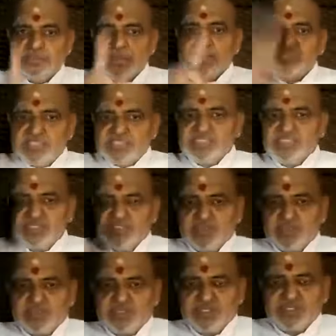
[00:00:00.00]
sends
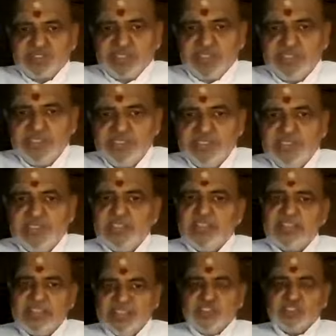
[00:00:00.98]
signal to chitta,
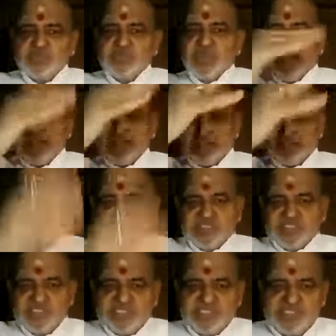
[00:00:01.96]
and it goes back. What
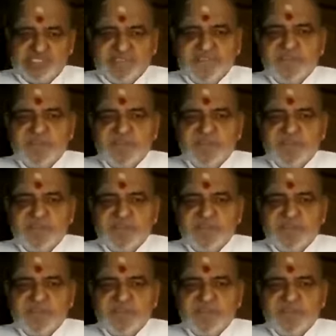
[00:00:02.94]
is this?